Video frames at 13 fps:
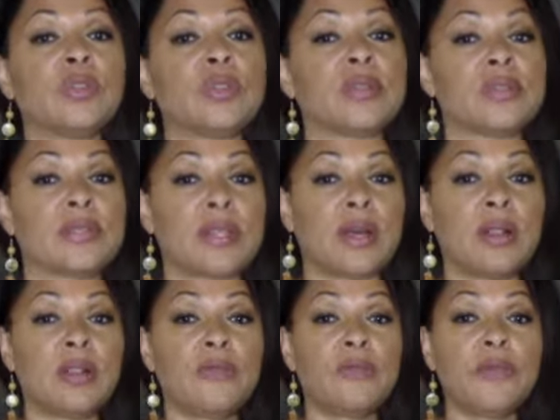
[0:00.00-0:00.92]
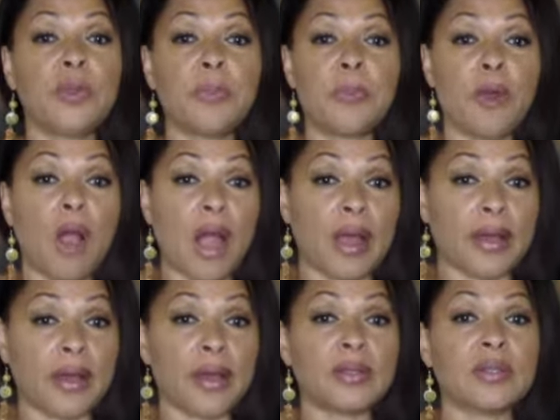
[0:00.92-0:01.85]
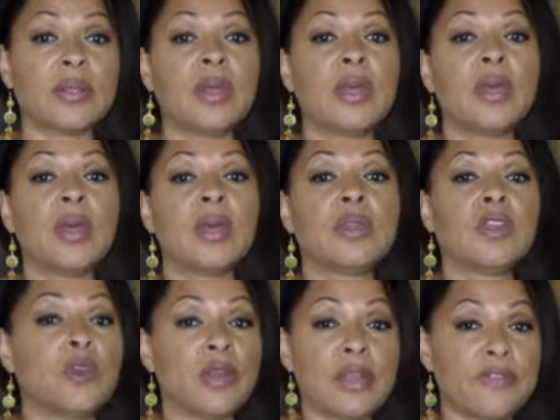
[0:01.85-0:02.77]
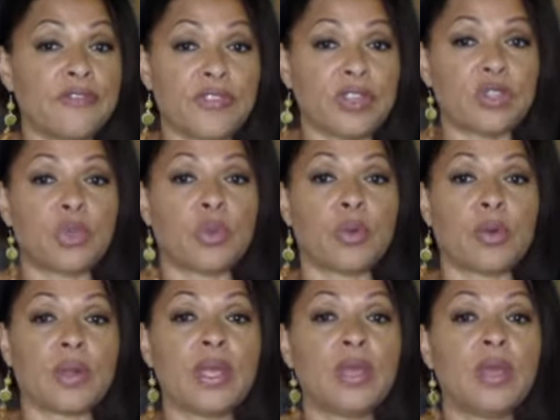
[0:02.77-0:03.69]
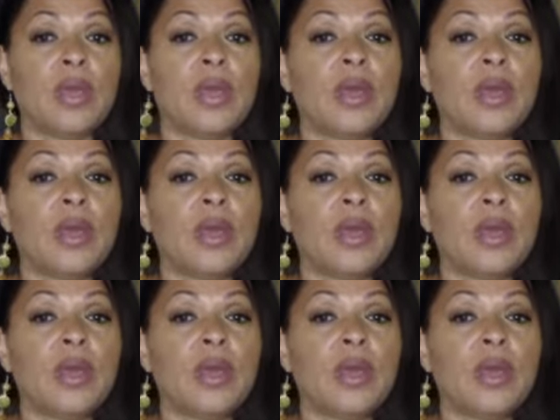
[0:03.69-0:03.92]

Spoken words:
the sale of your product, your inventory.